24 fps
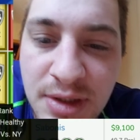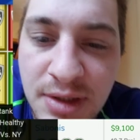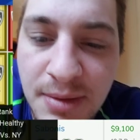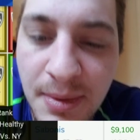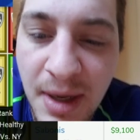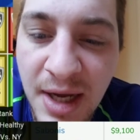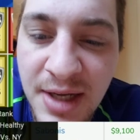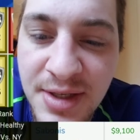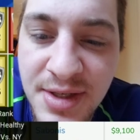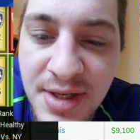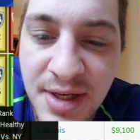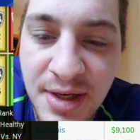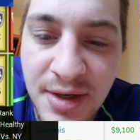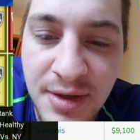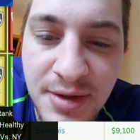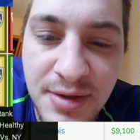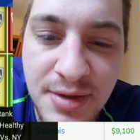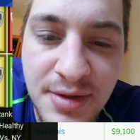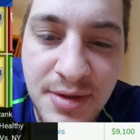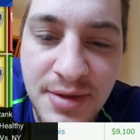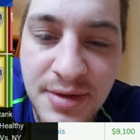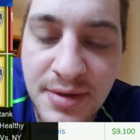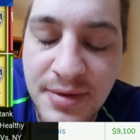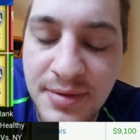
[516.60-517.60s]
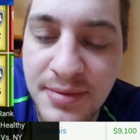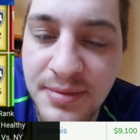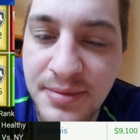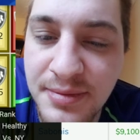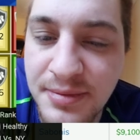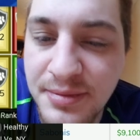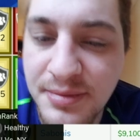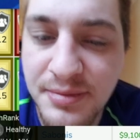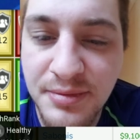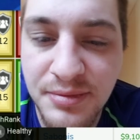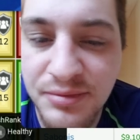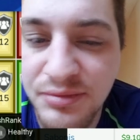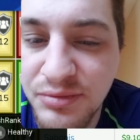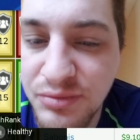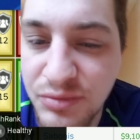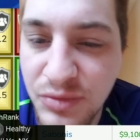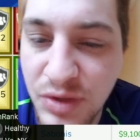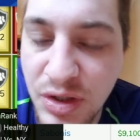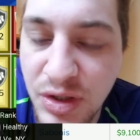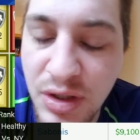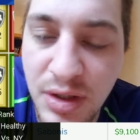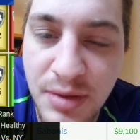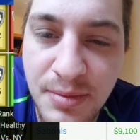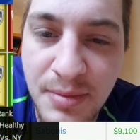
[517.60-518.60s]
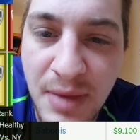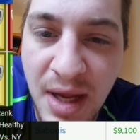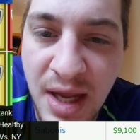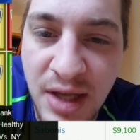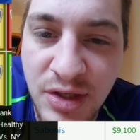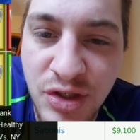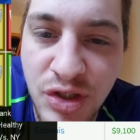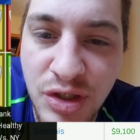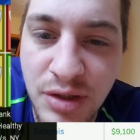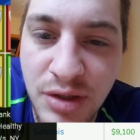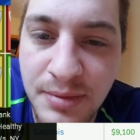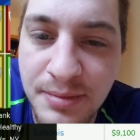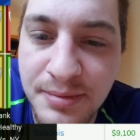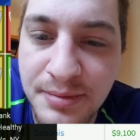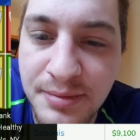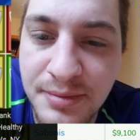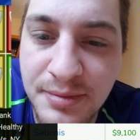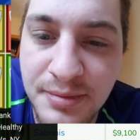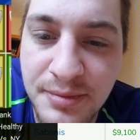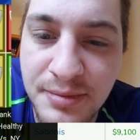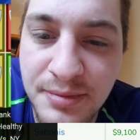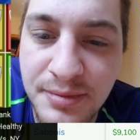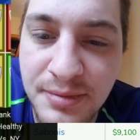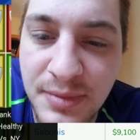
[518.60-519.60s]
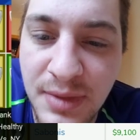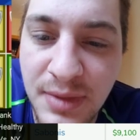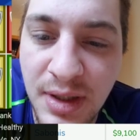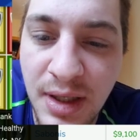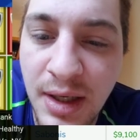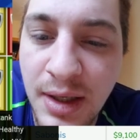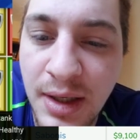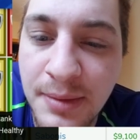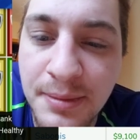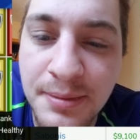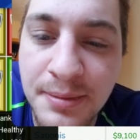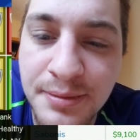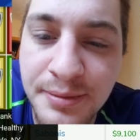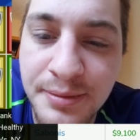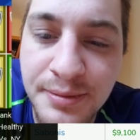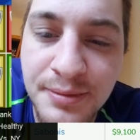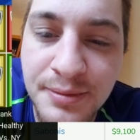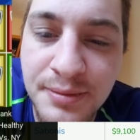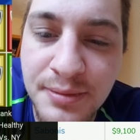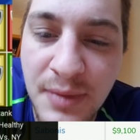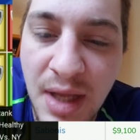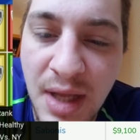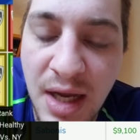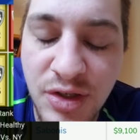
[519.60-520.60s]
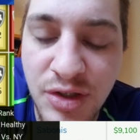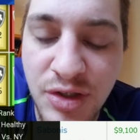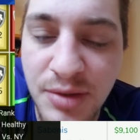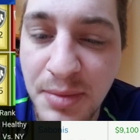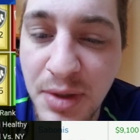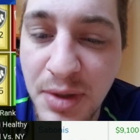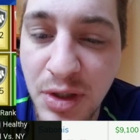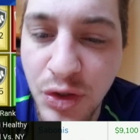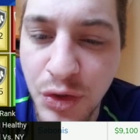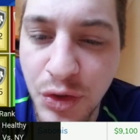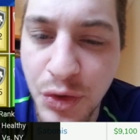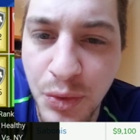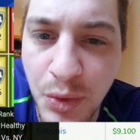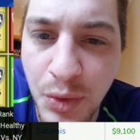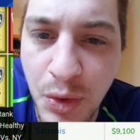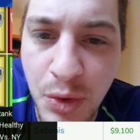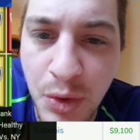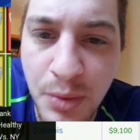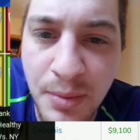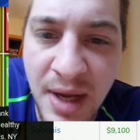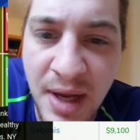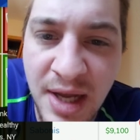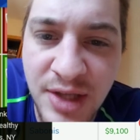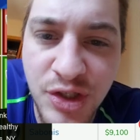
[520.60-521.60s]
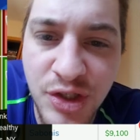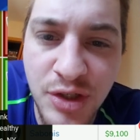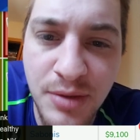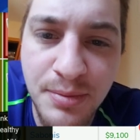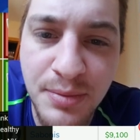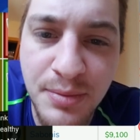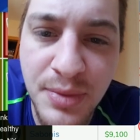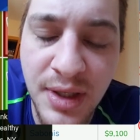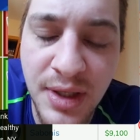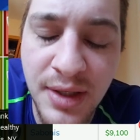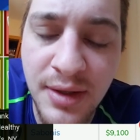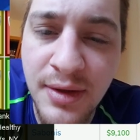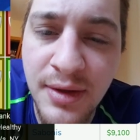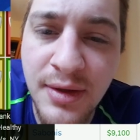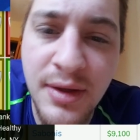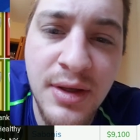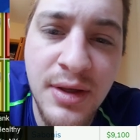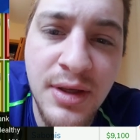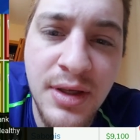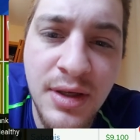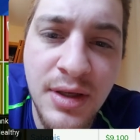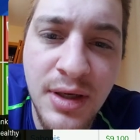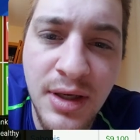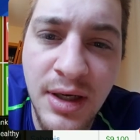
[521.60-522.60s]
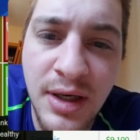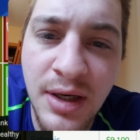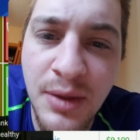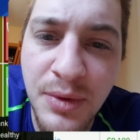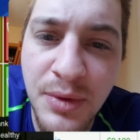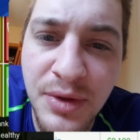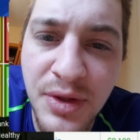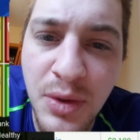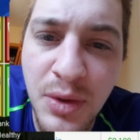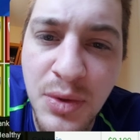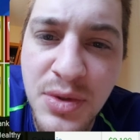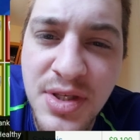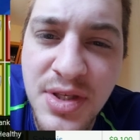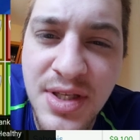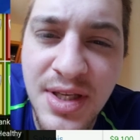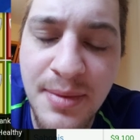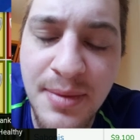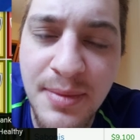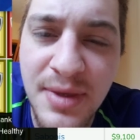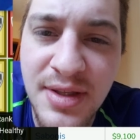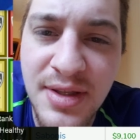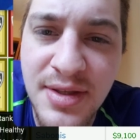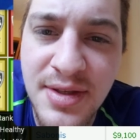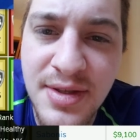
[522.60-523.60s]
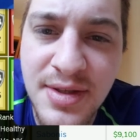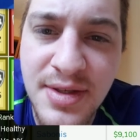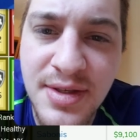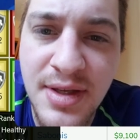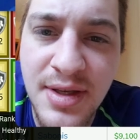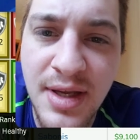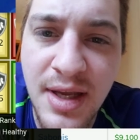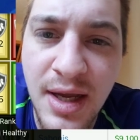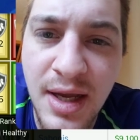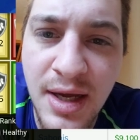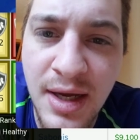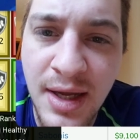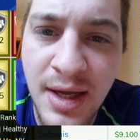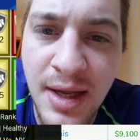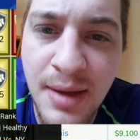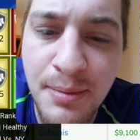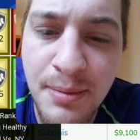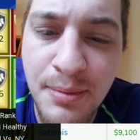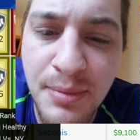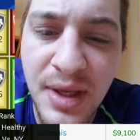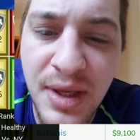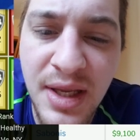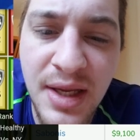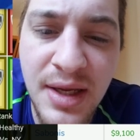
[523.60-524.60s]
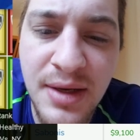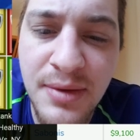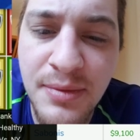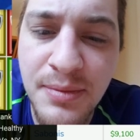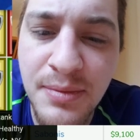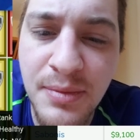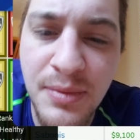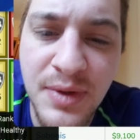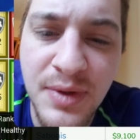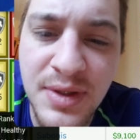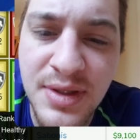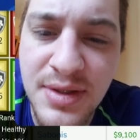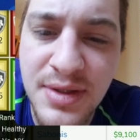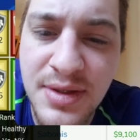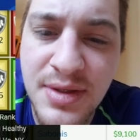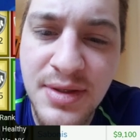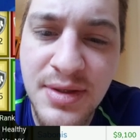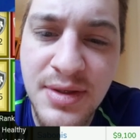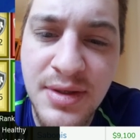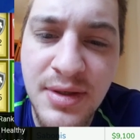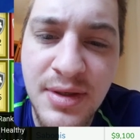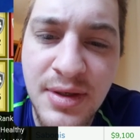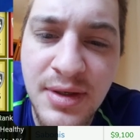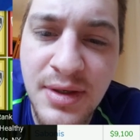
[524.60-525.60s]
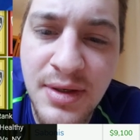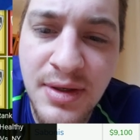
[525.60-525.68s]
Tobias Harris, good matchup, actually middle of the road matchup, but with no Simmons, Embiid was